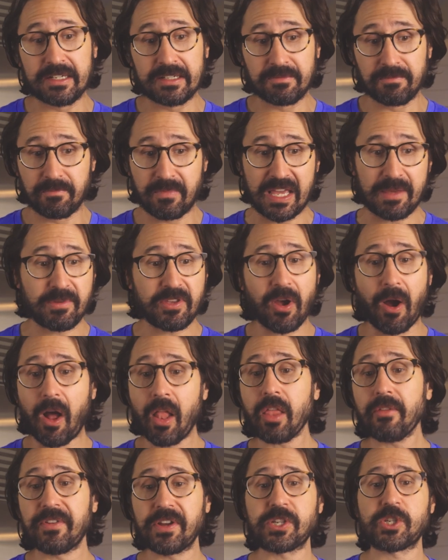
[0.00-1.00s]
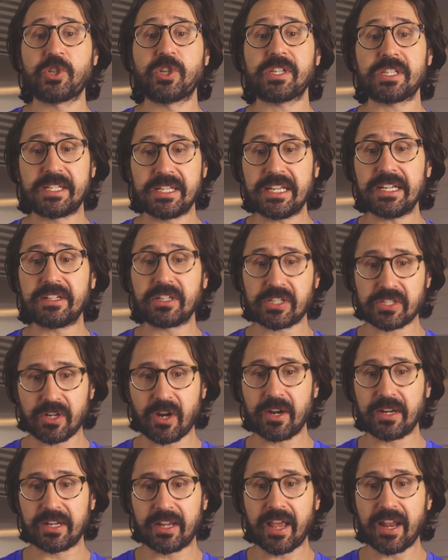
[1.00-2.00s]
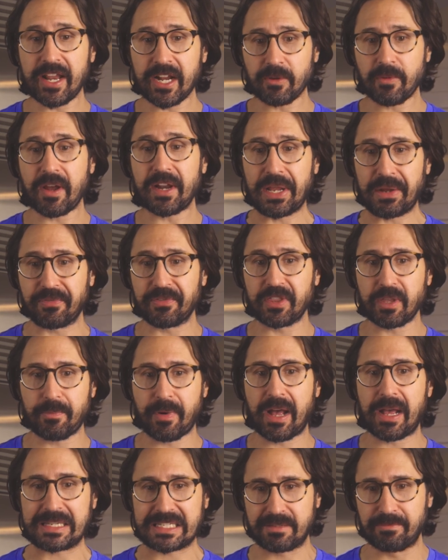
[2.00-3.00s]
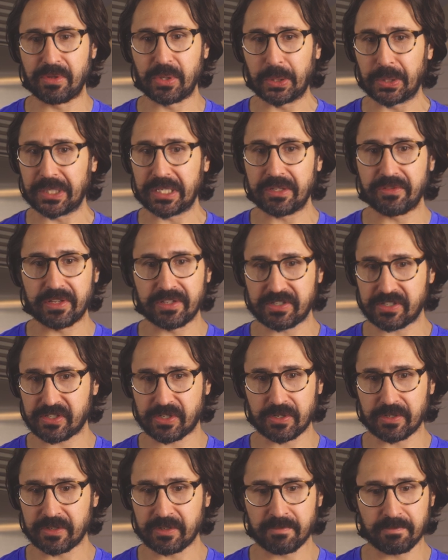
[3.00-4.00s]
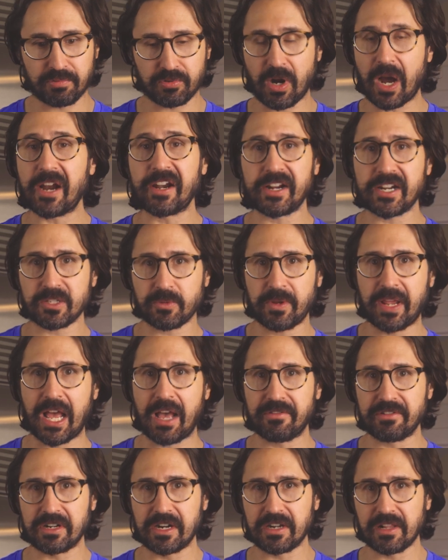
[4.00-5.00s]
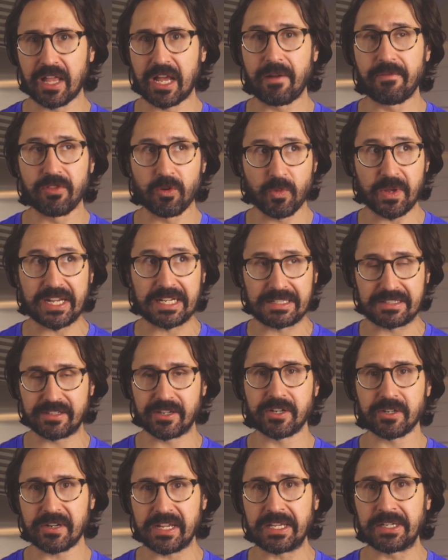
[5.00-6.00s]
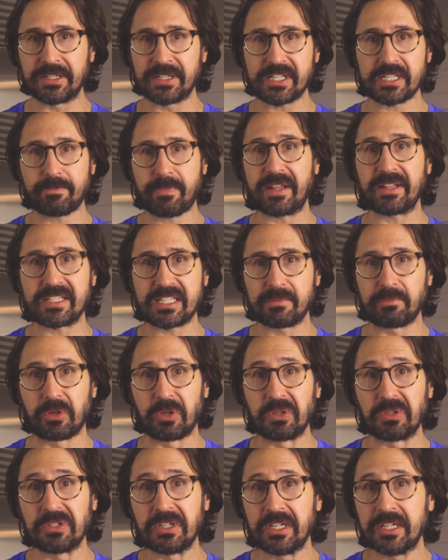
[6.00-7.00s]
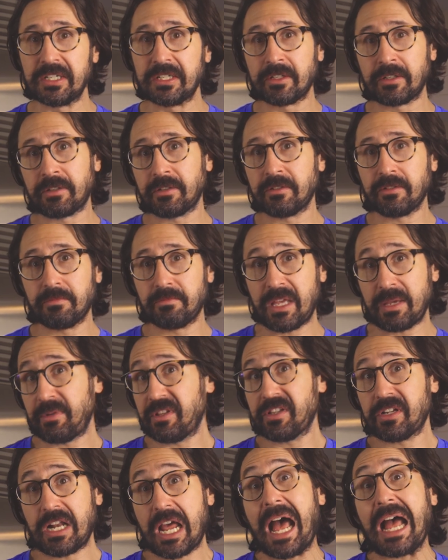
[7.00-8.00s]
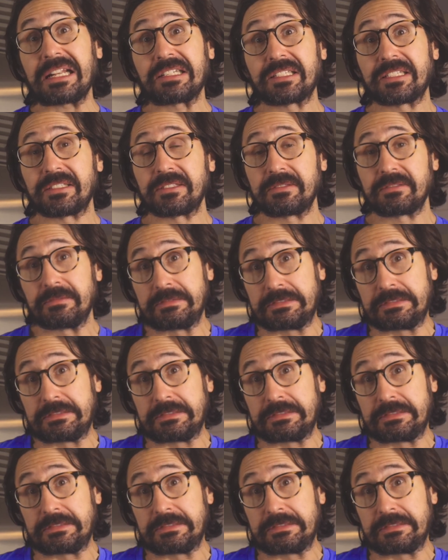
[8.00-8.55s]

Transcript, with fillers: Maybe all of us just need to start getting ready for the possibility that certain products we have in our life that we consider indispensable, maybe they're not.